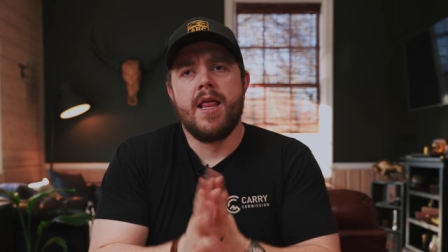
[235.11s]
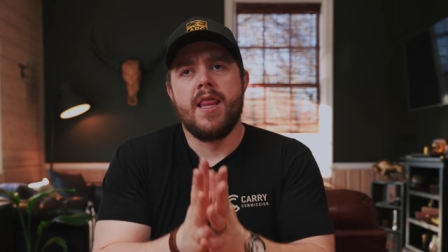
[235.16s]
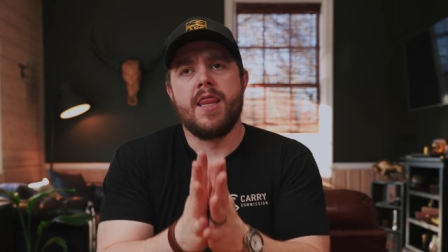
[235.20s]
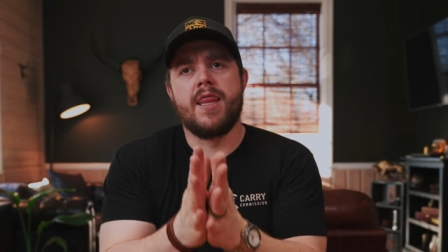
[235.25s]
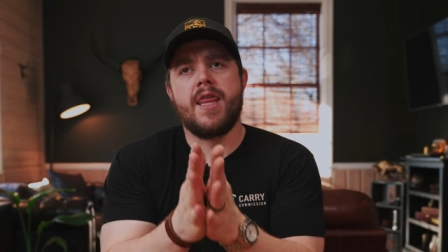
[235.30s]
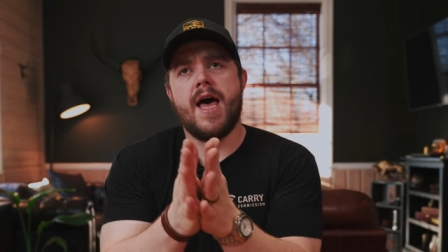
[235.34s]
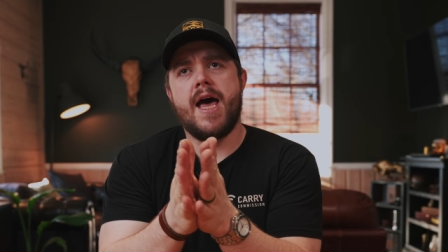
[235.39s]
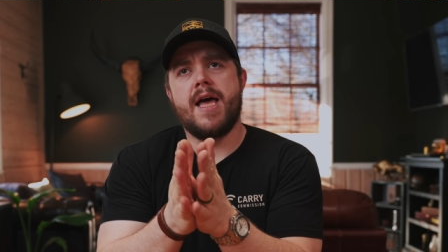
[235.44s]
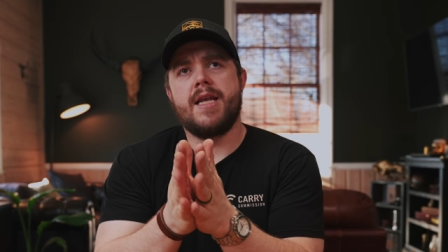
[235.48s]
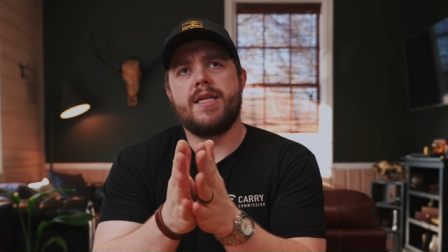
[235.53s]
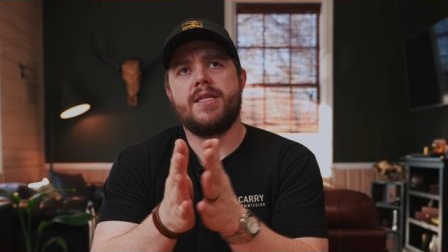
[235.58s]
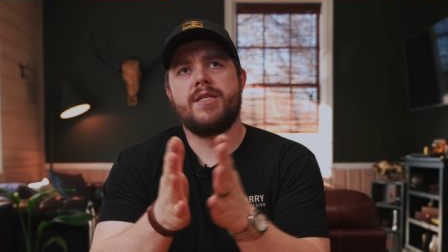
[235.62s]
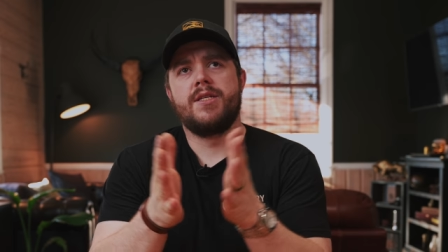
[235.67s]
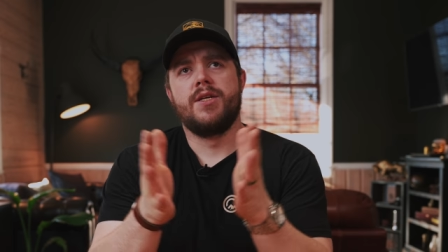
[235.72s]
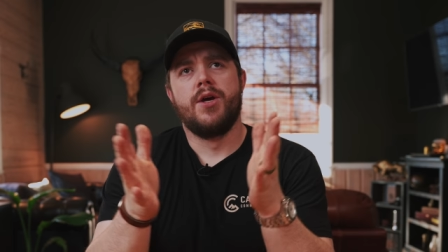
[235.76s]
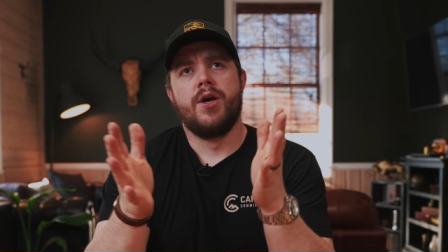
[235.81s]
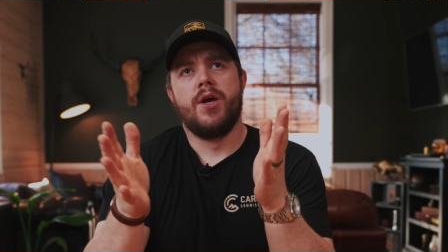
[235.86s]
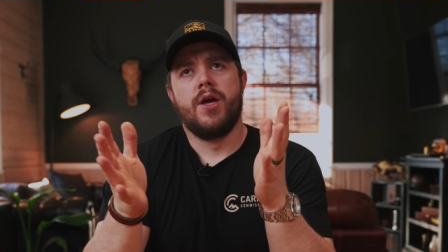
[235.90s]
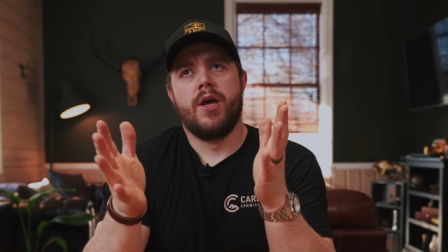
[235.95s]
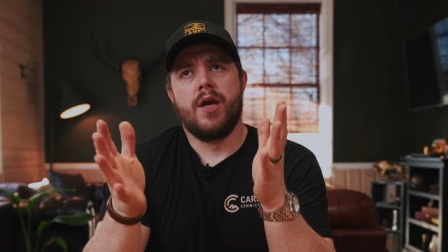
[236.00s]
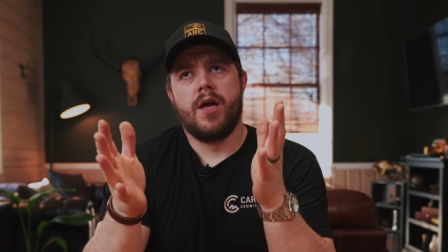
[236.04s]
that
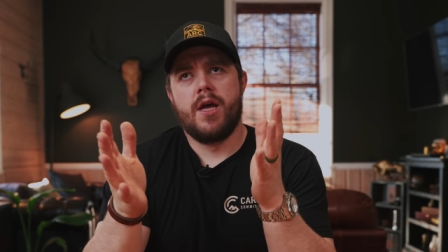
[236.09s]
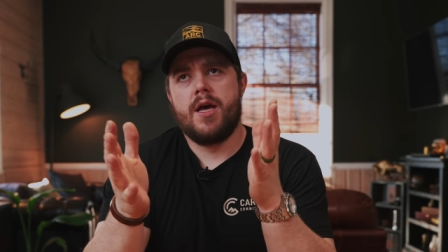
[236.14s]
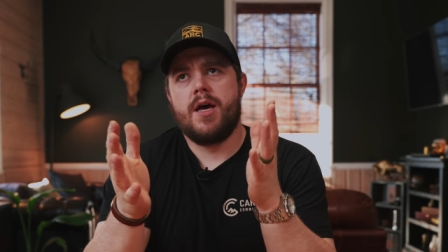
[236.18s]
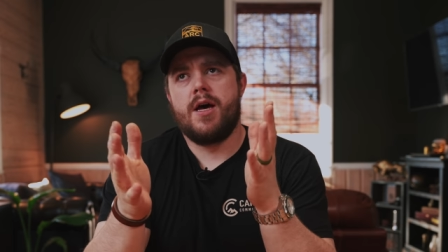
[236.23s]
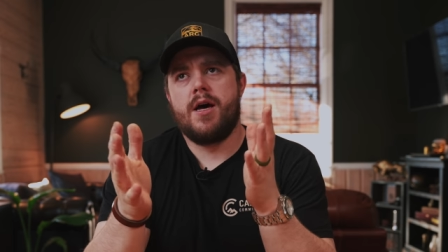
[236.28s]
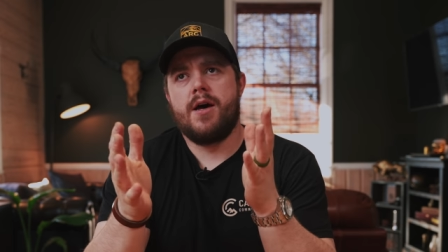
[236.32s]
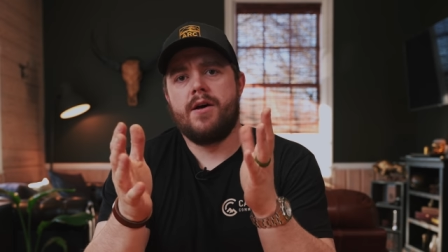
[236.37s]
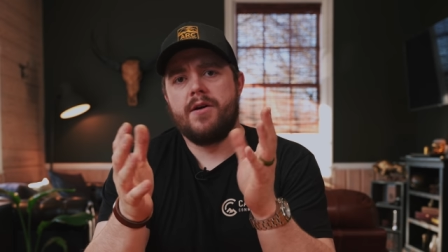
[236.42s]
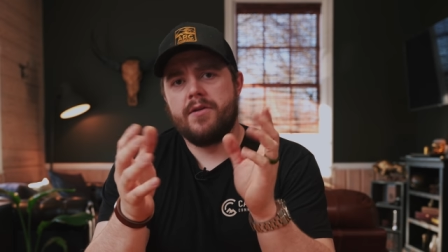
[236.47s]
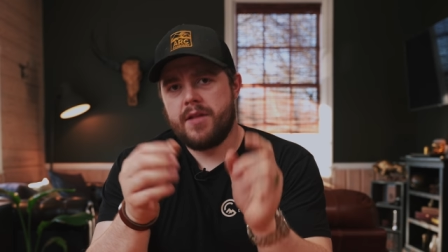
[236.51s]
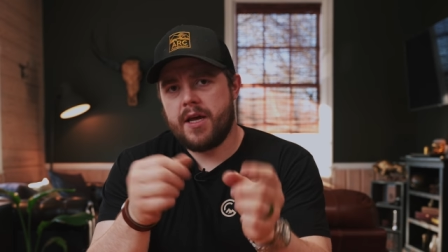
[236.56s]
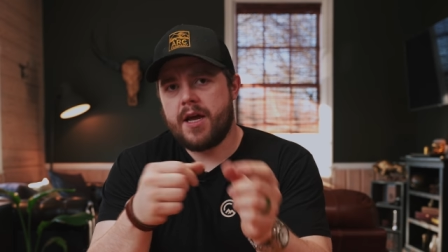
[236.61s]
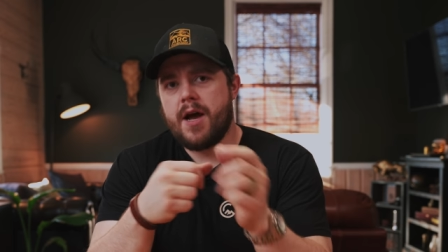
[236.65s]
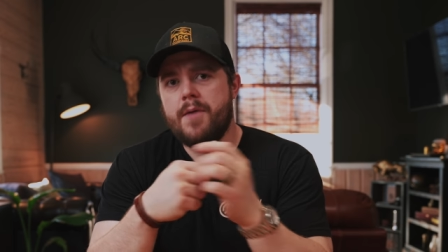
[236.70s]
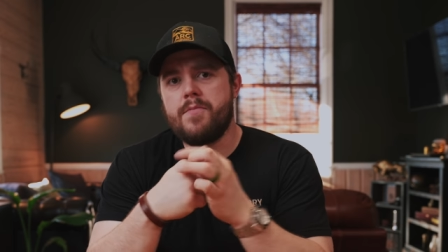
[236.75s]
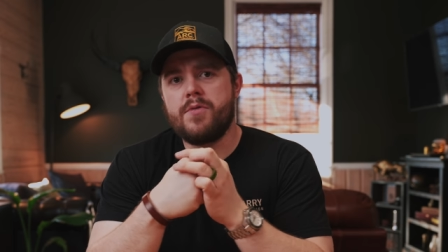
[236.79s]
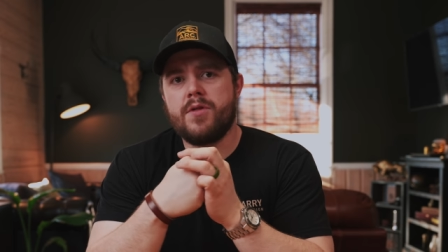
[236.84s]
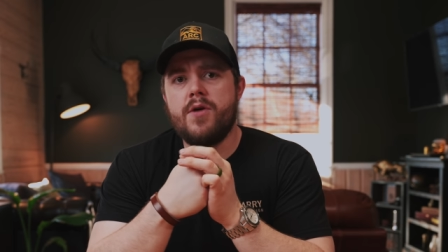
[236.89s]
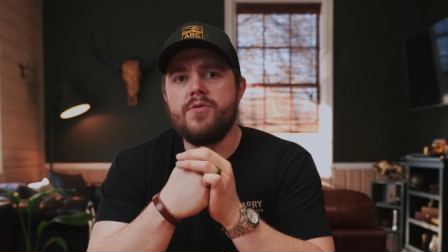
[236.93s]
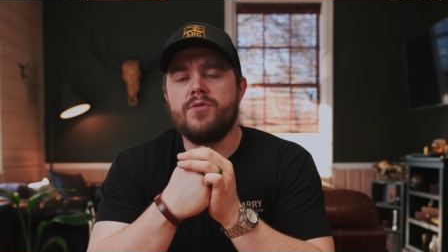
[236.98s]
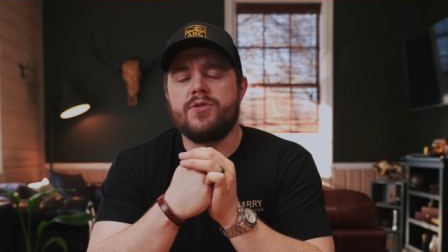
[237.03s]
they
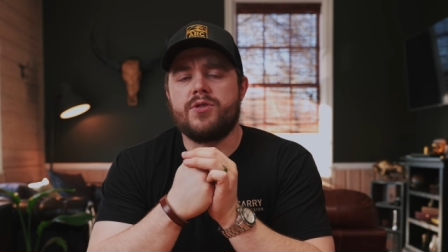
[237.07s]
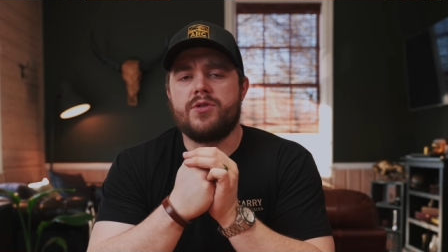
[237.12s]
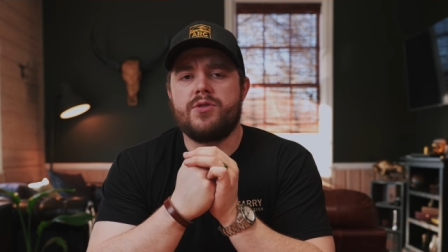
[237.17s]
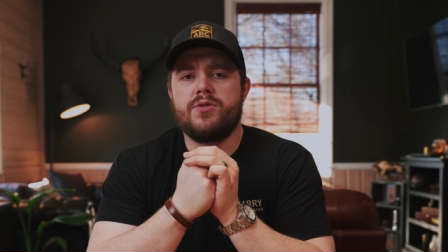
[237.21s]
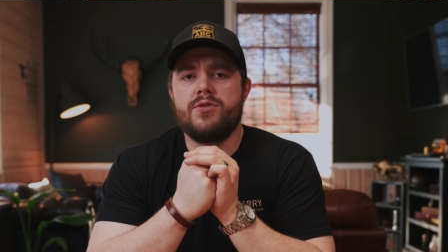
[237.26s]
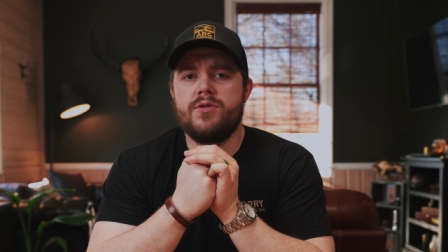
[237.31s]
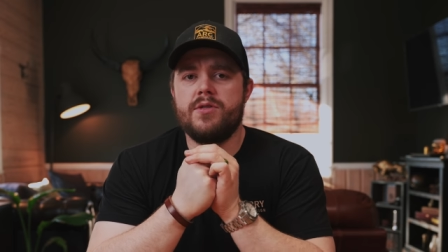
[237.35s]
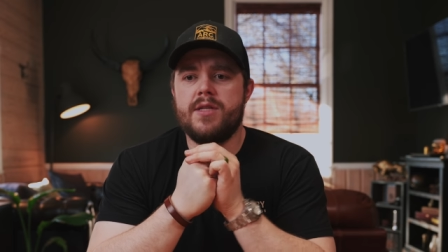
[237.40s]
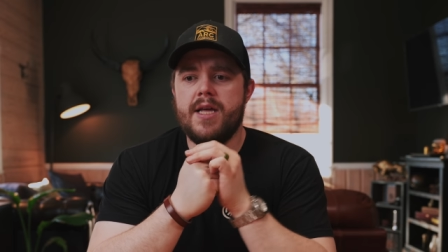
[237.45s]
come close.